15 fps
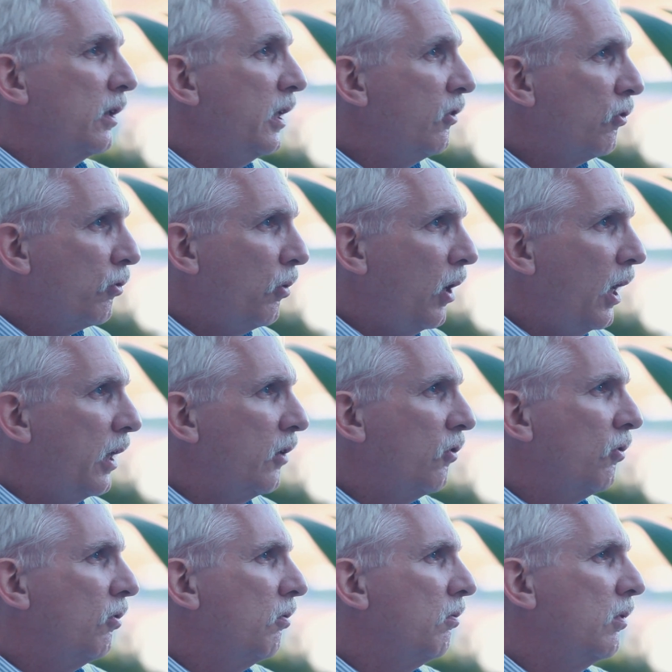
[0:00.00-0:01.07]
least
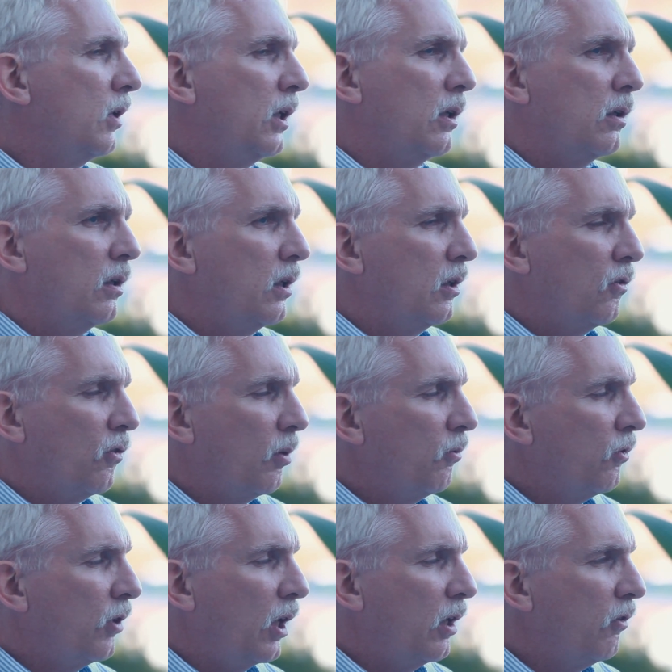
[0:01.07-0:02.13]
twice, in some
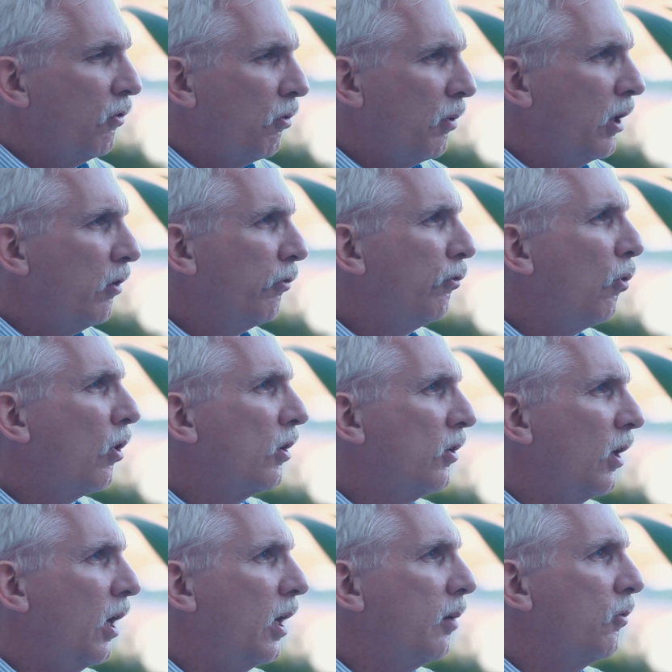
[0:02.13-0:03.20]
studies 3 or 4
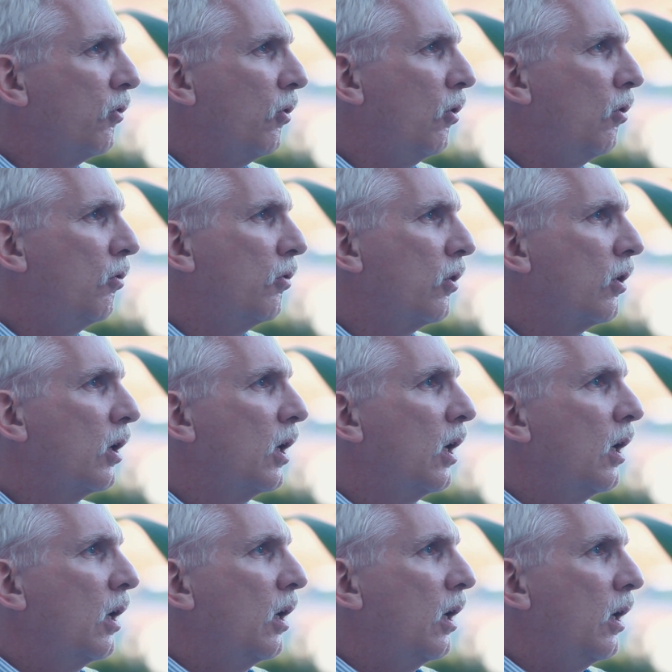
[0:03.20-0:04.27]
times over
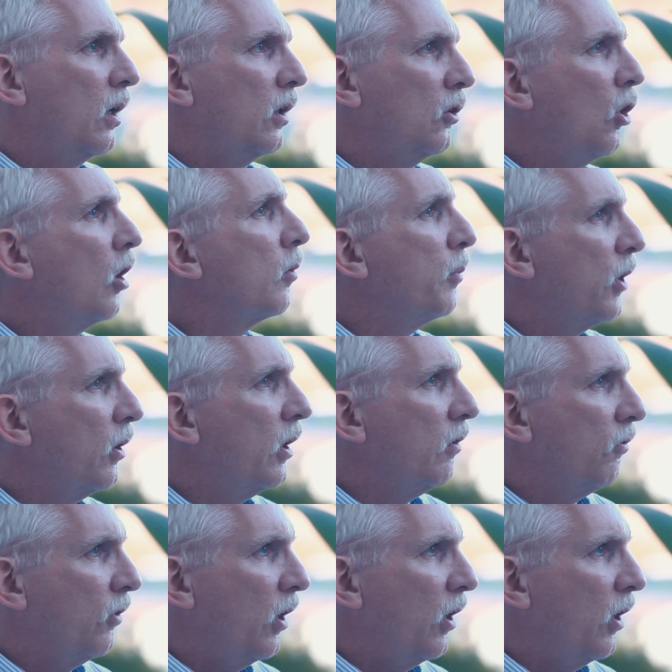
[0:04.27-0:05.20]
a long period of